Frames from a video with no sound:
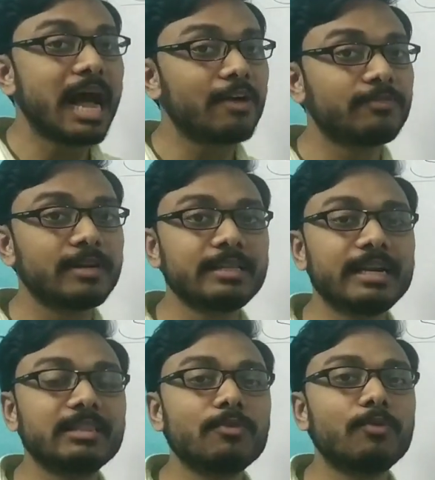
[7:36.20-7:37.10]
After
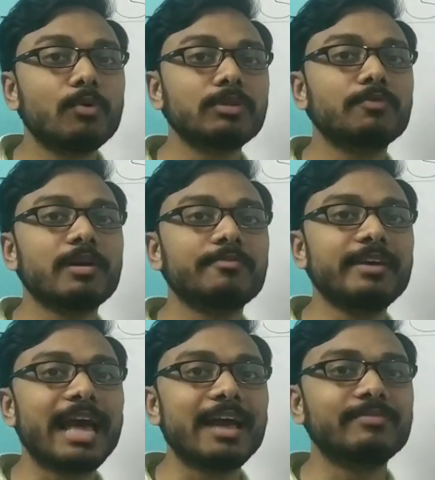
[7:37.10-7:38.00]
that, the fourth one
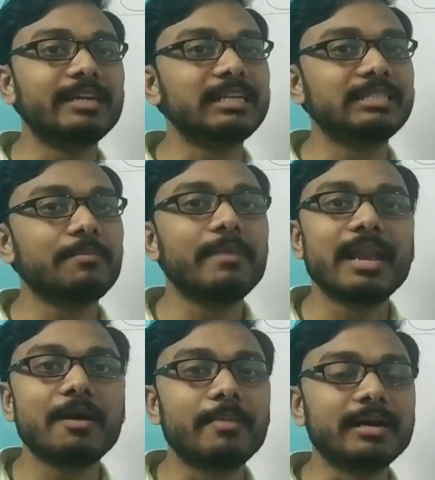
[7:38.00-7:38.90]
we have, that is the
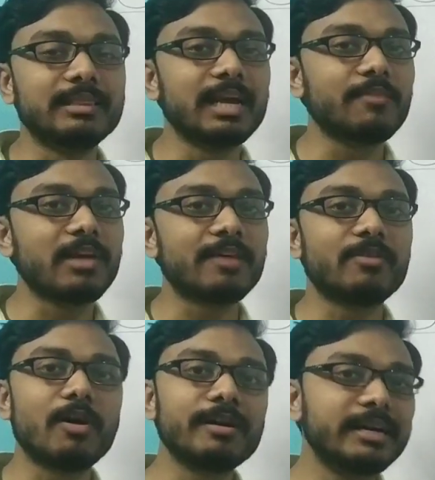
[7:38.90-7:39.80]
melamine, that we have
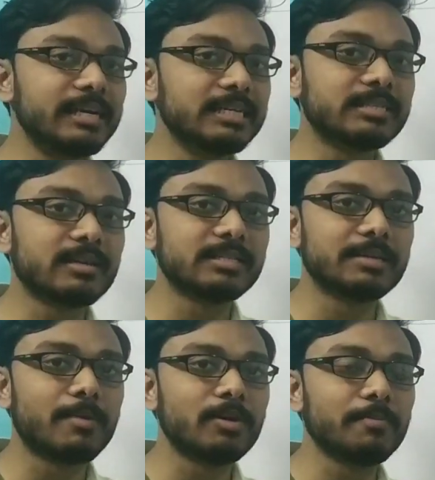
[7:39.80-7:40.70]
already discussed
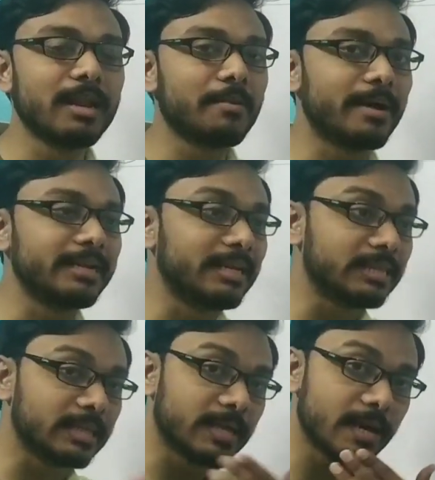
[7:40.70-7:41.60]
about melamine in
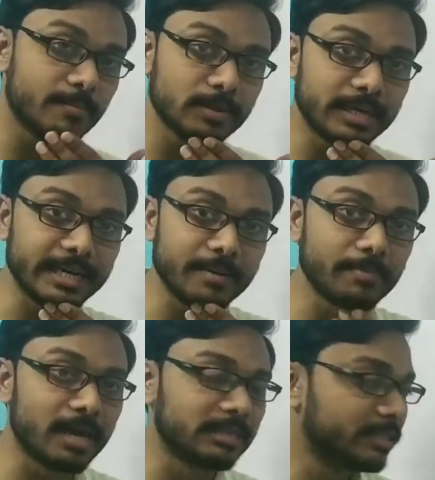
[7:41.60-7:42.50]
the thermosetting
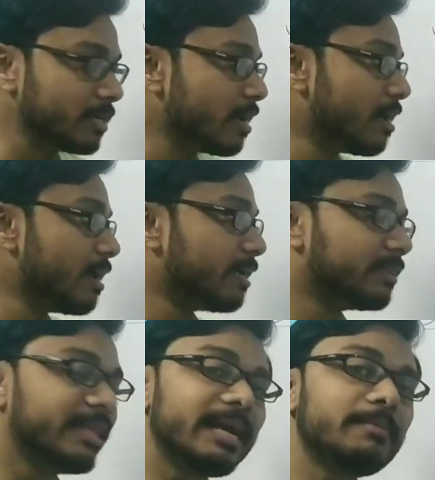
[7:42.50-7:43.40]
plastic.
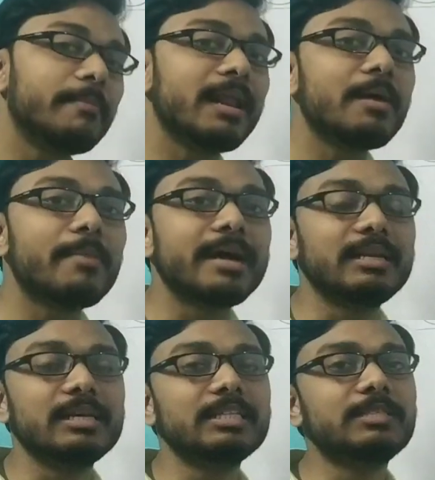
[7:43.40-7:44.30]
That
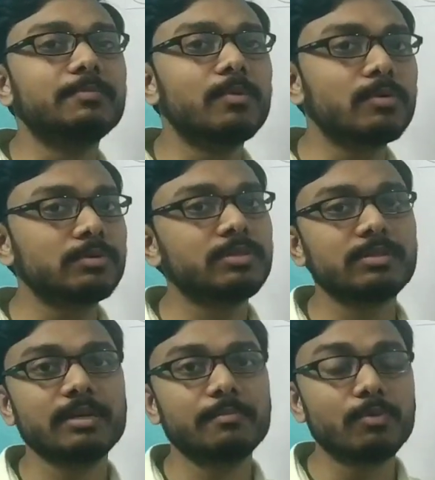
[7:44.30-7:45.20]
melamine is
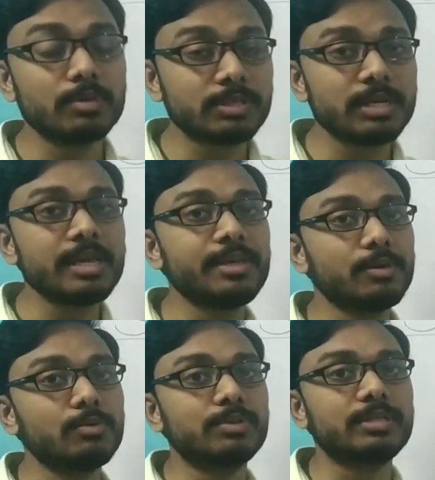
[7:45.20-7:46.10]
mostly
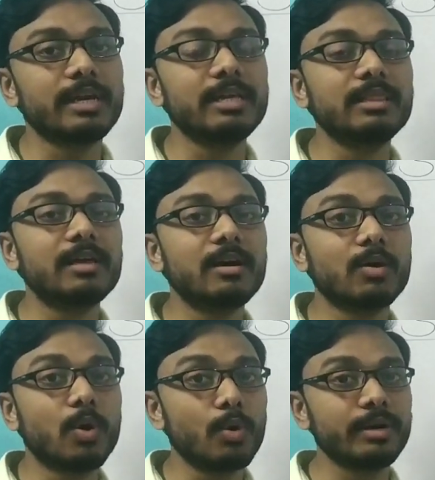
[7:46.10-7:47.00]
used in the
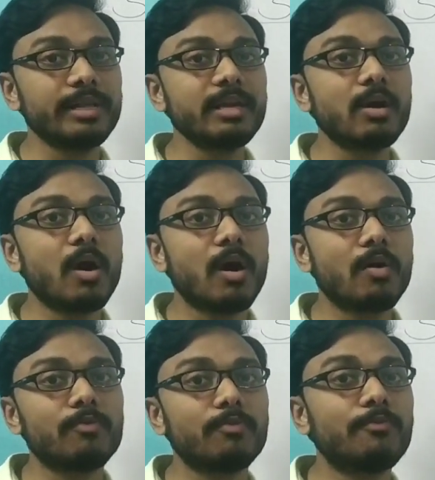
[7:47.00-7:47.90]
coating
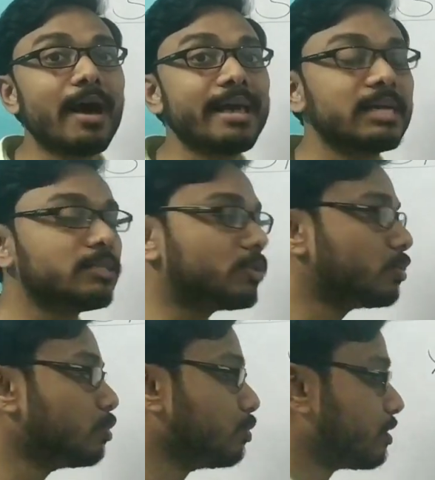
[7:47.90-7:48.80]
of fire
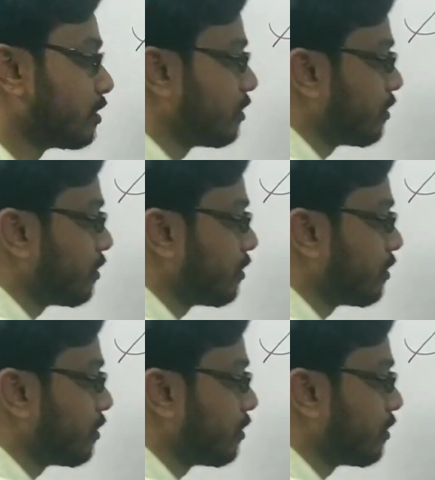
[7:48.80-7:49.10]
suit.